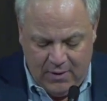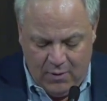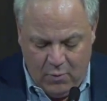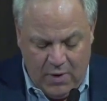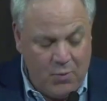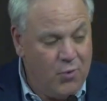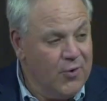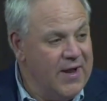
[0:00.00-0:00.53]

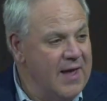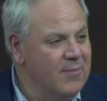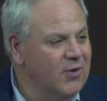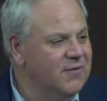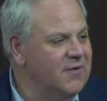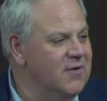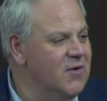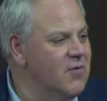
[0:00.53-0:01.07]
we weren't
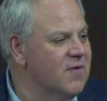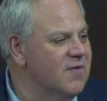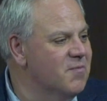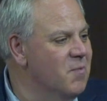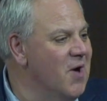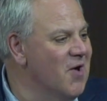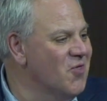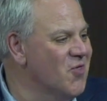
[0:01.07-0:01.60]
able to do as
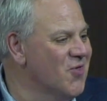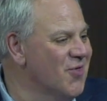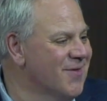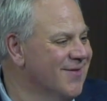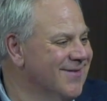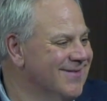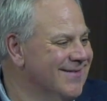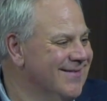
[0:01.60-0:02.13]
much
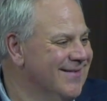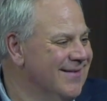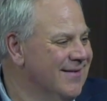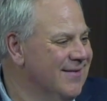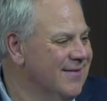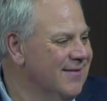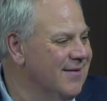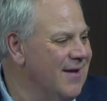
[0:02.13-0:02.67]

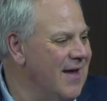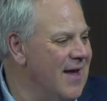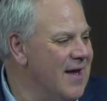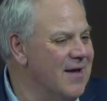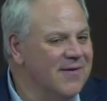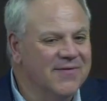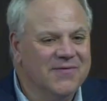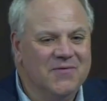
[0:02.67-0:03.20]

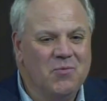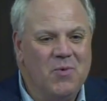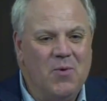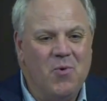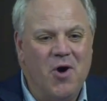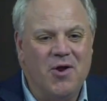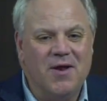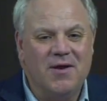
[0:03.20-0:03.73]
as we
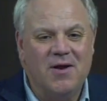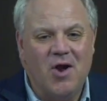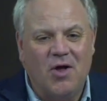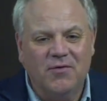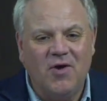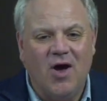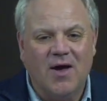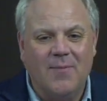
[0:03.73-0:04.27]
wanted, and I'll
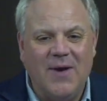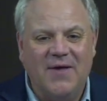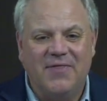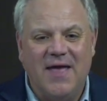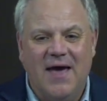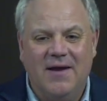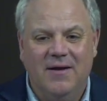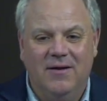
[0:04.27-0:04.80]
talk about
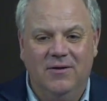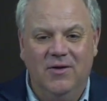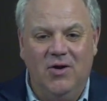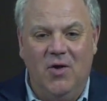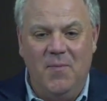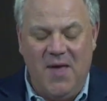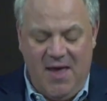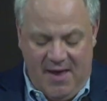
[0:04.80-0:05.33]
that in a
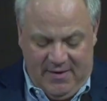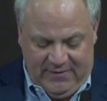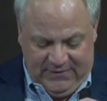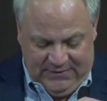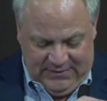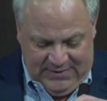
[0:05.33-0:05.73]
little bit.